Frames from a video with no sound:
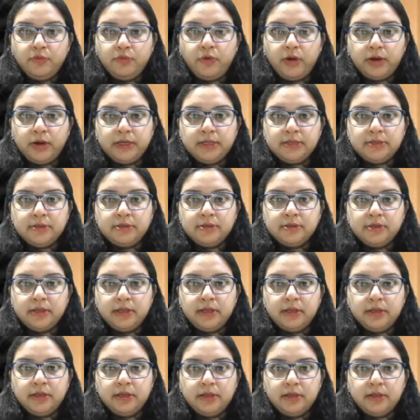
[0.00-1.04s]
what is
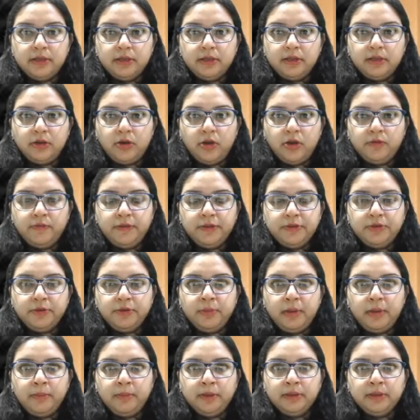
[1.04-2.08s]
always
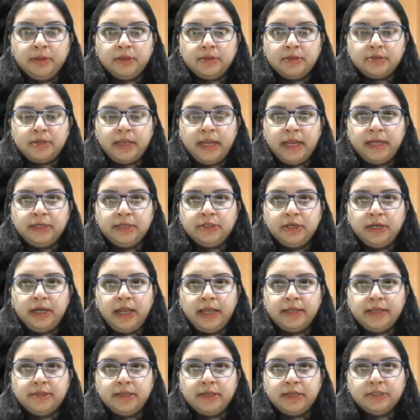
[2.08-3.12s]
remember this
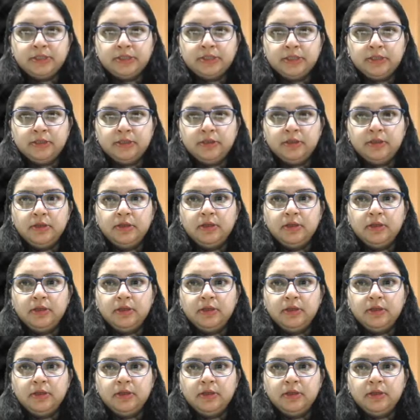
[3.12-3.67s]
atrialization